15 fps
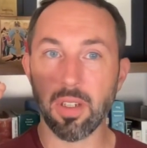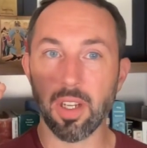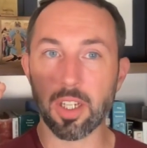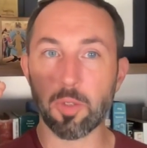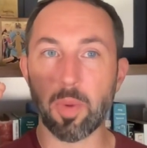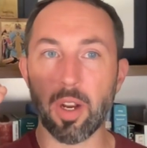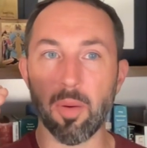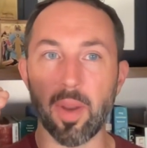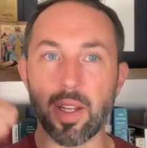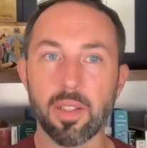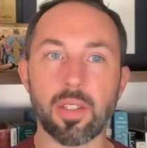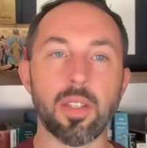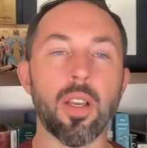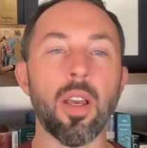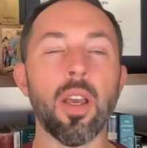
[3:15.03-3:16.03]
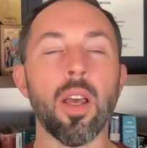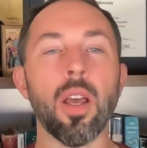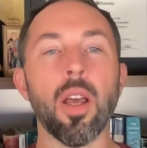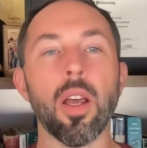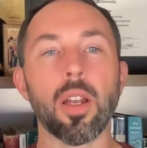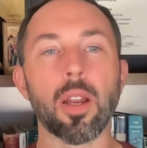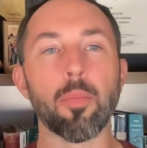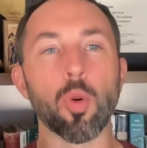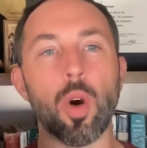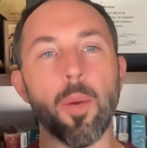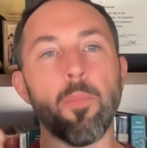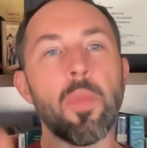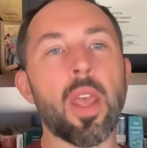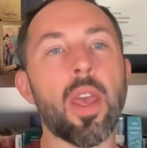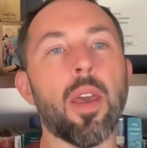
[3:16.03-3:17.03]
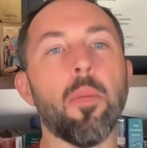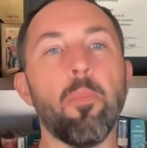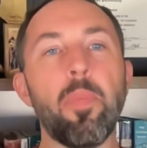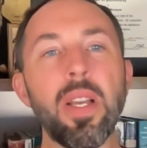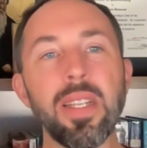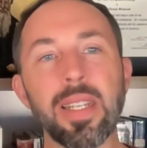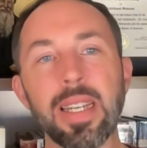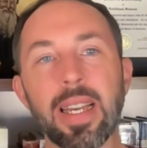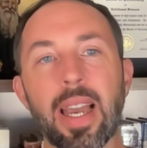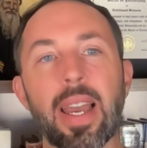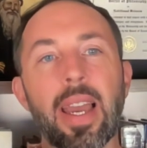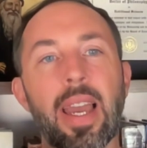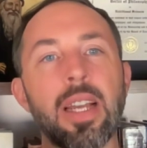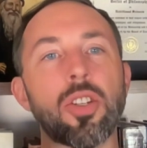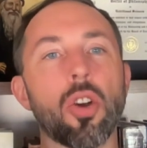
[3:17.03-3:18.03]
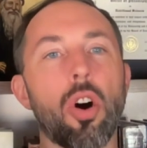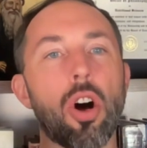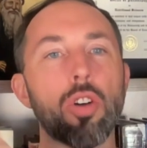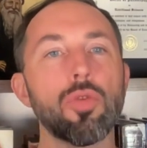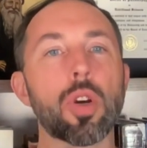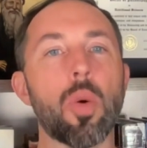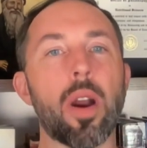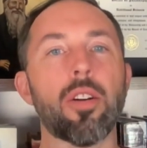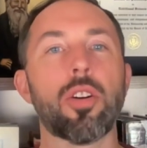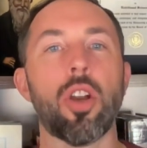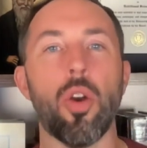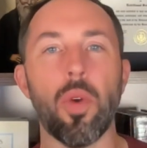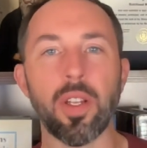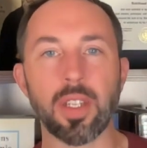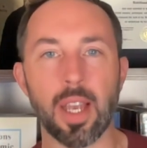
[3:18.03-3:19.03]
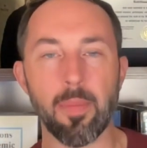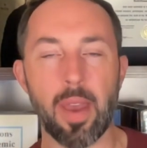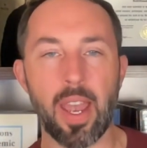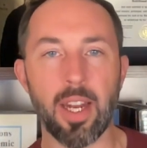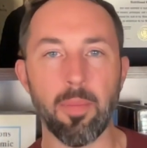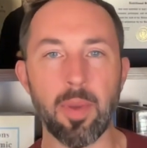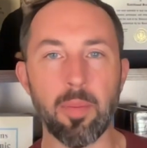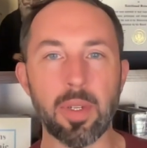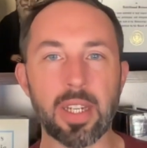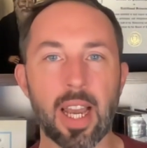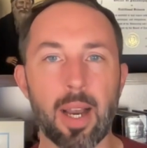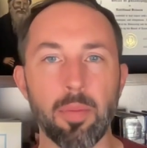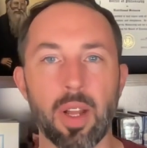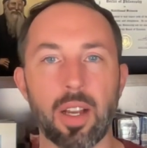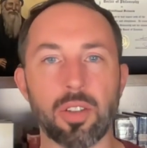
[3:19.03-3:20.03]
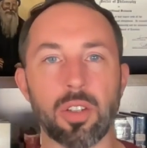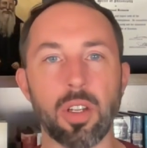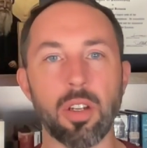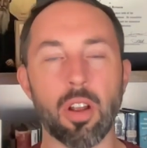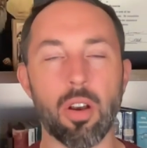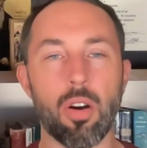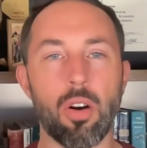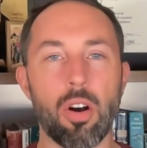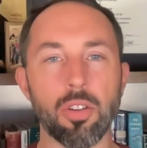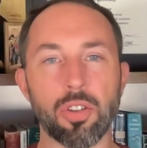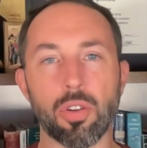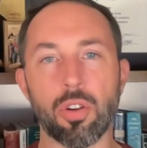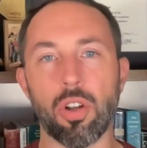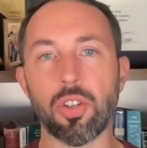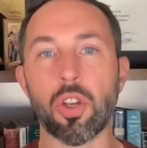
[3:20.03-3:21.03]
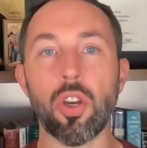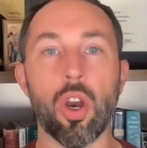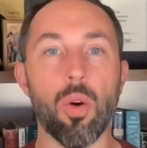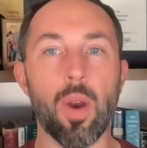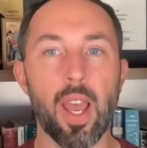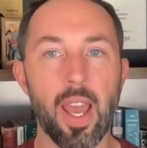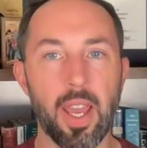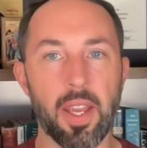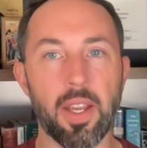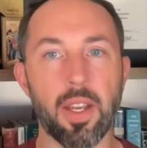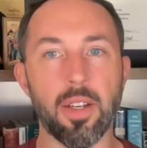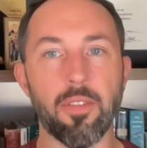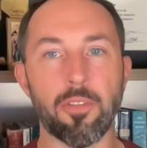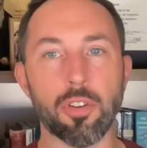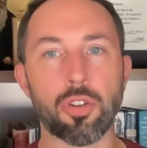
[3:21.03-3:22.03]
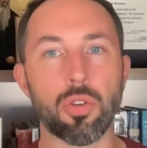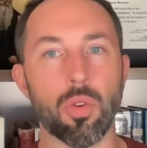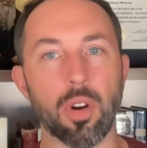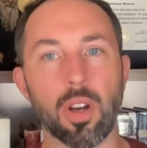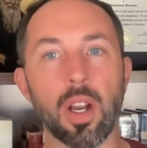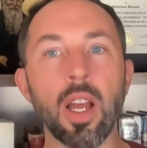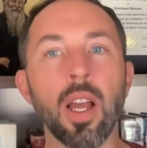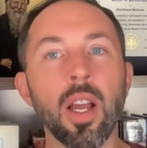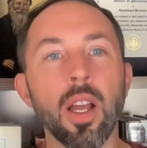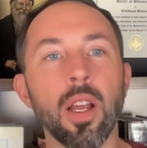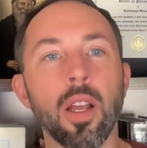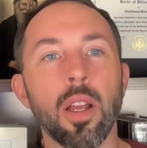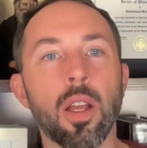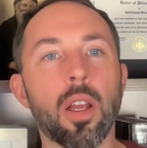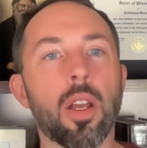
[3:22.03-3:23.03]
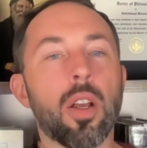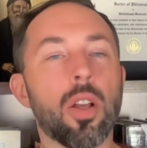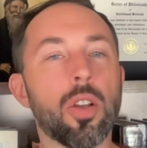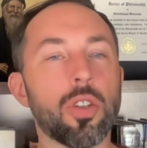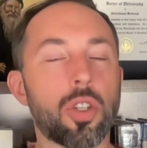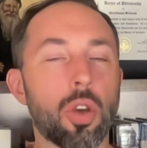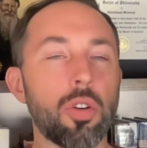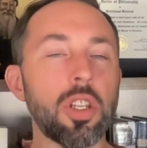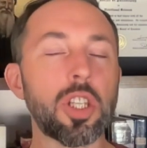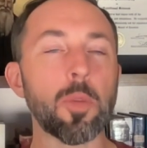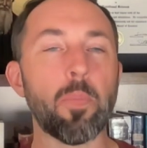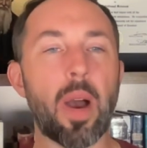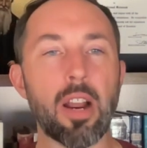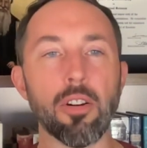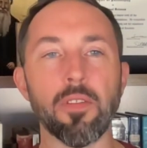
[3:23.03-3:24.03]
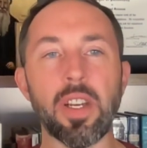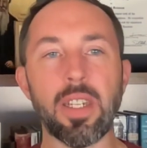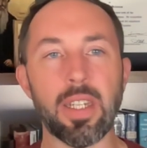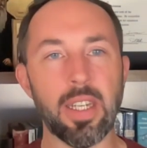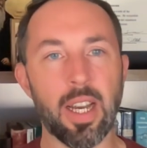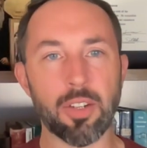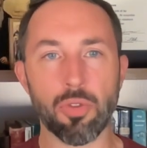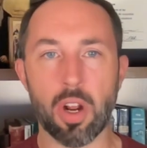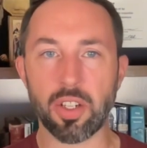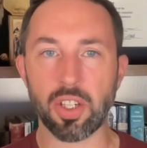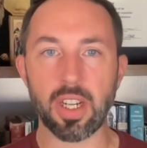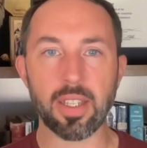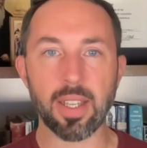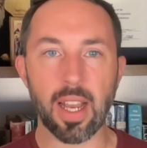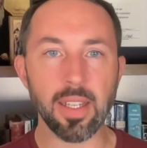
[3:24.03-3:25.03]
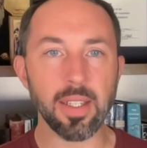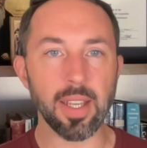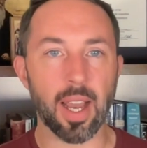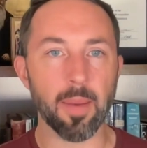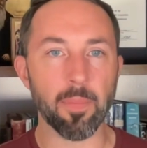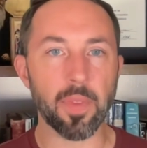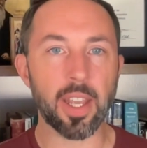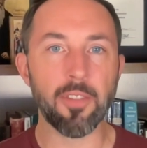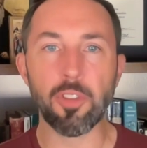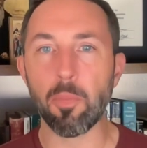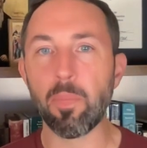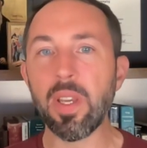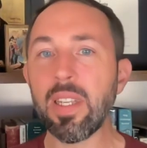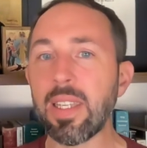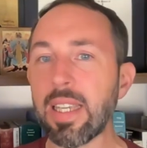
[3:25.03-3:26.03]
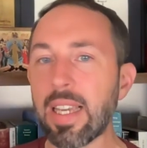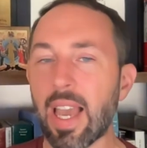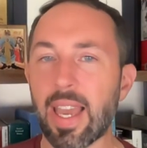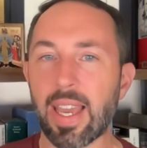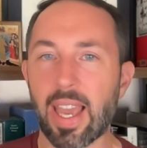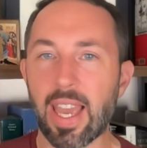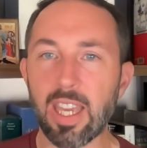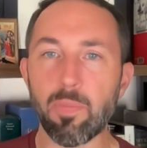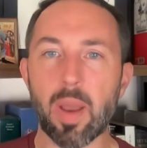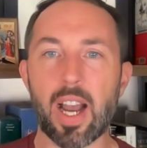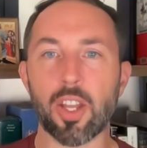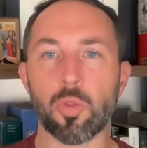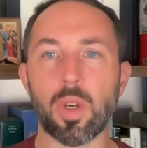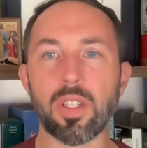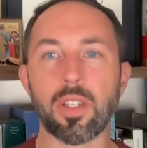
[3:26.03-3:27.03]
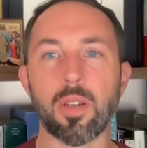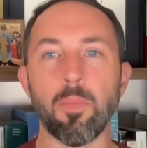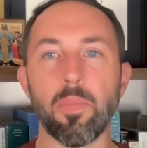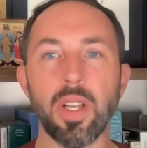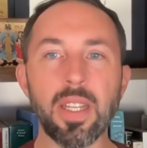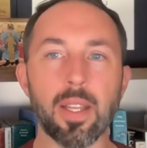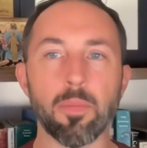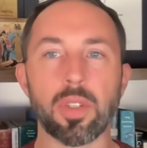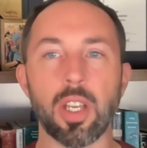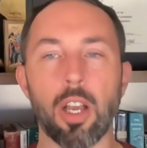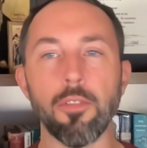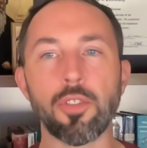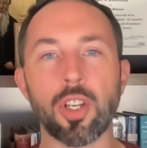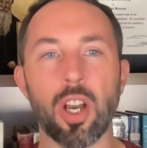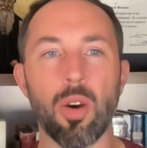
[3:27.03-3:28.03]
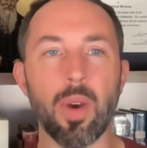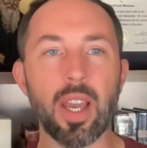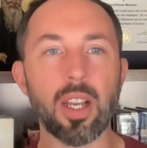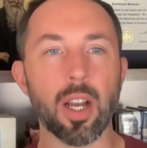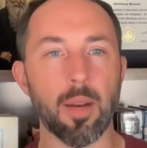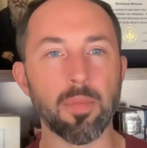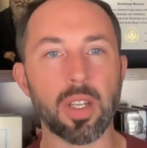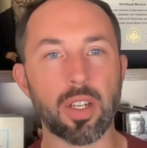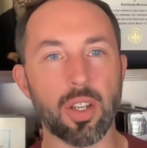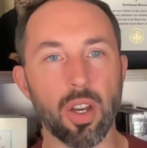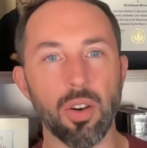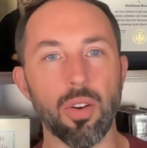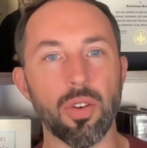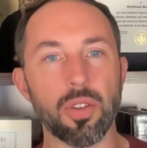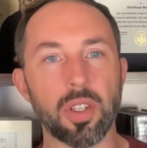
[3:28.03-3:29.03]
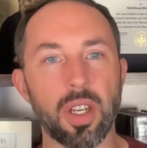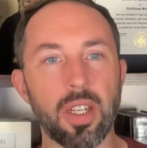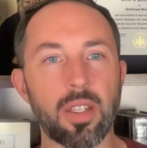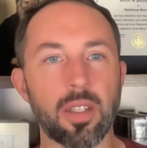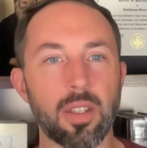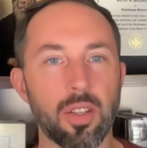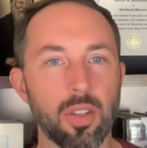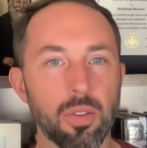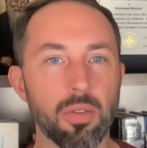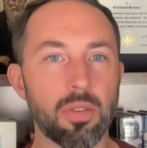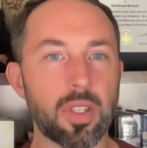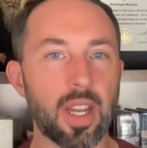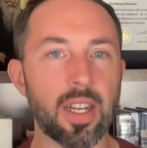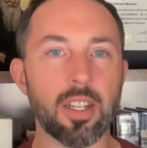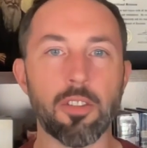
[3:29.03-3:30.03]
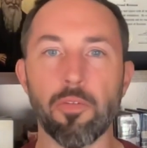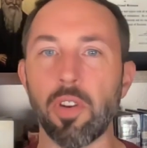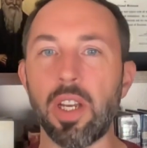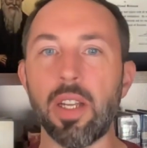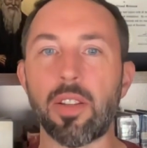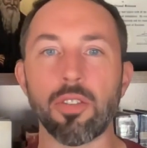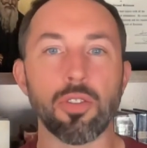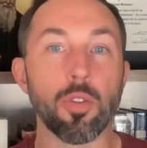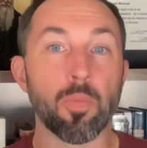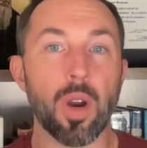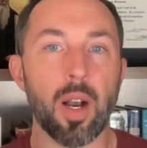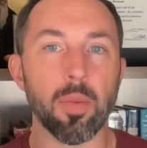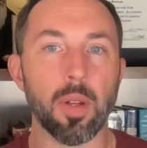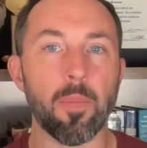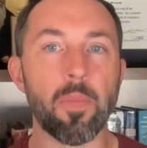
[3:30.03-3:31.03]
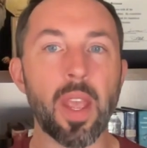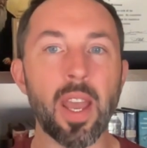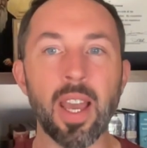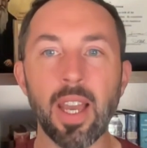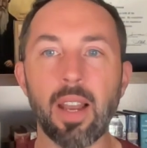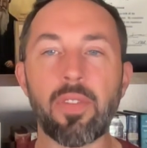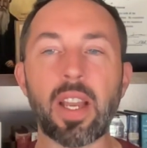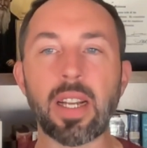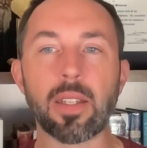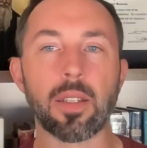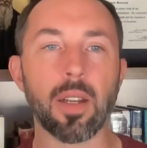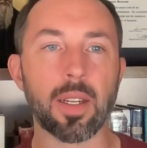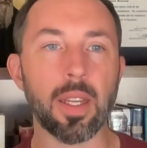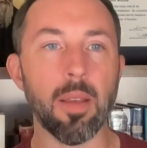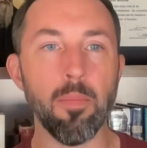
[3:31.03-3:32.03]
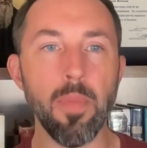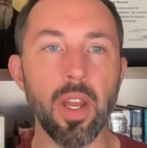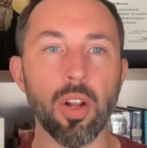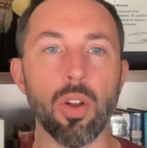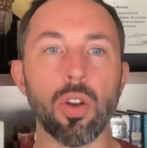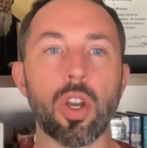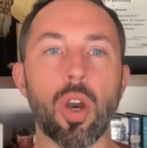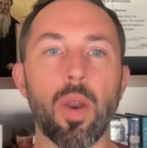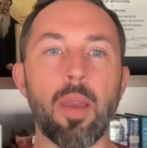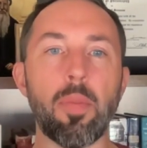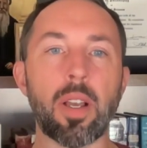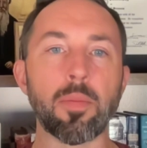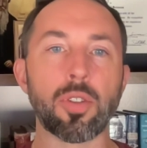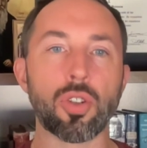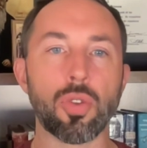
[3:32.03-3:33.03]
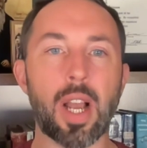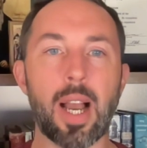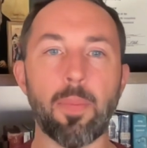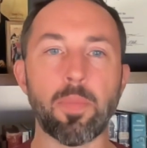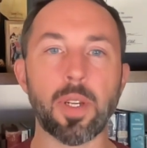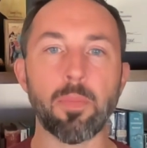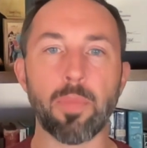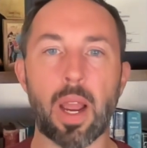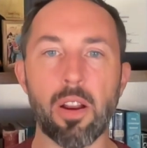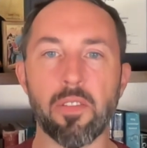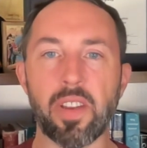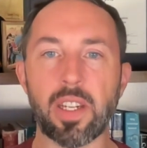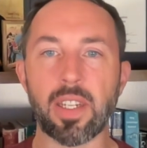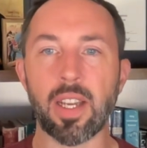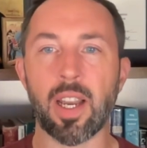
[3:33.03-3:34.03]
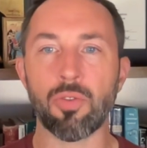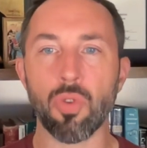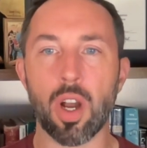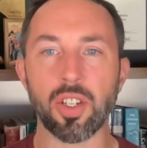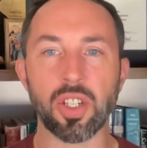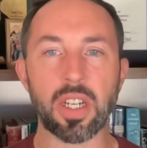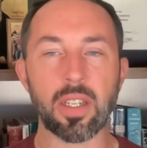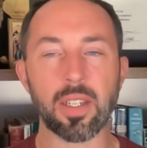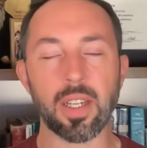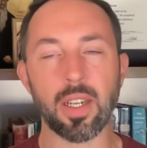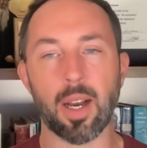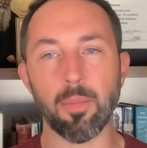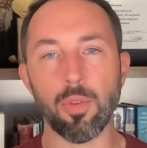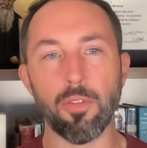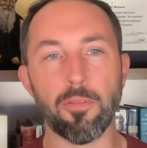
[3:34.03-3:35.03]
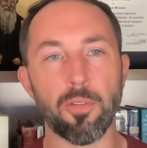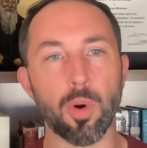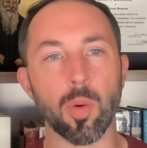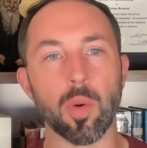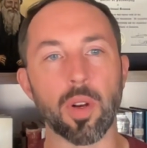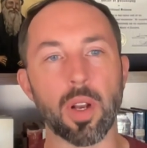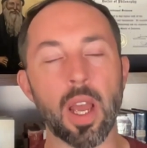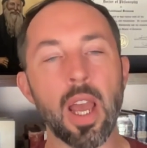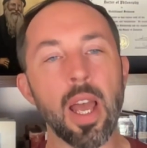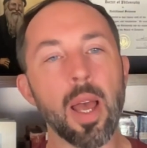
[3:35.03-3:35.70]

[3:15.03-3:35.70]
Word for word: experiments. Number one, BCAAs all require coenzyme A to be metabolized, also called CoA for short. So does the pyruvate dehydrogenase enzyme. If the BCAA pathways complete themselves, CoA comes and goes. It's used and it's free. There's no problem. If they get stuck in the middle, CoA becomes trapped and pyruvate dehydrogenase cannot move forward.